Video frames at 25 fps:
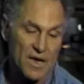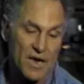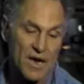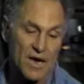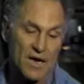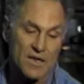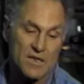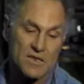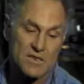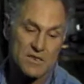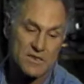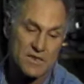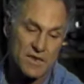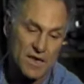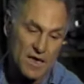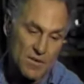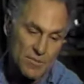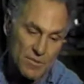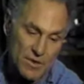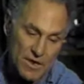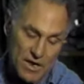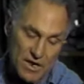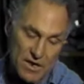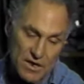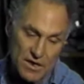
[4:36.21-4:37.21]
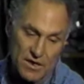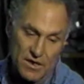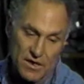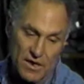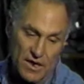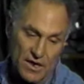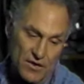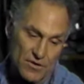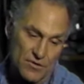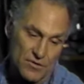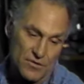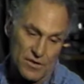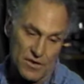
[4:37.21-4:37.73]
And it's dominating
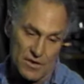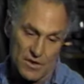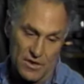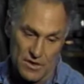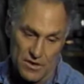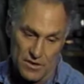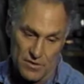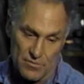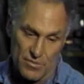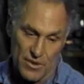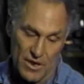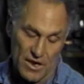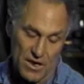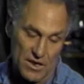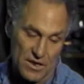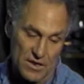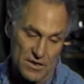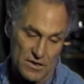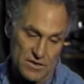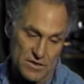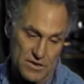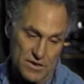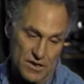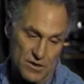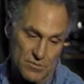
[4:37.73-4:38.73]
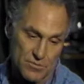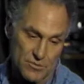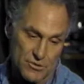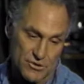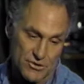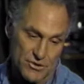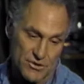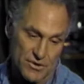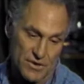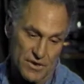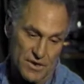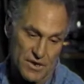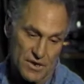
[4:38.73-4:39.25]
not only painting and
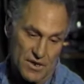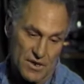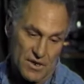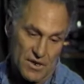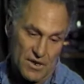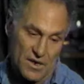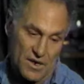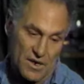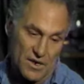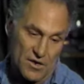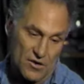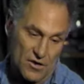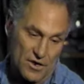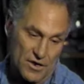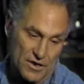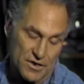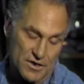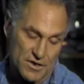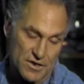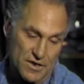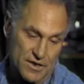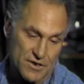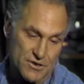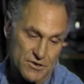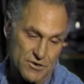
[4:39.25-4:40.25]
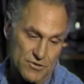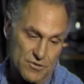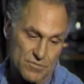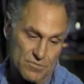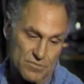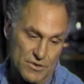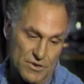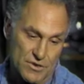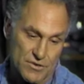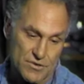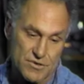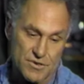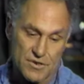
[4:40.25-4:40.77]
sculpture and architecture and
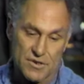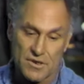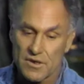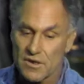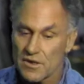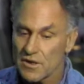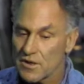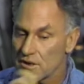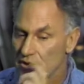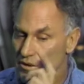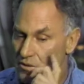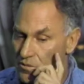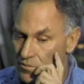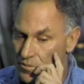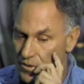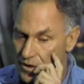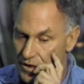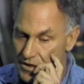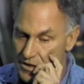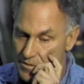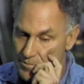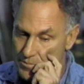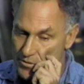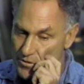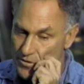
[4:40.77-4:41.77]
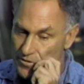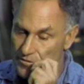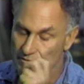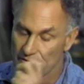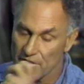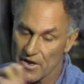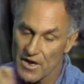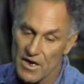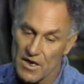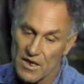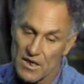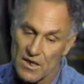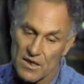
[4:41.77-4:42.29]
music, but it's
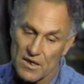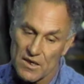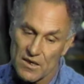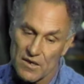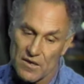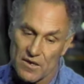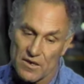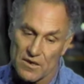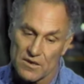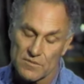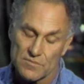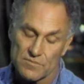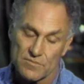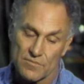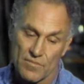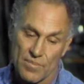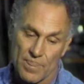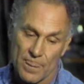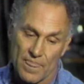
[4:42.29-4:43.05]
pervading um,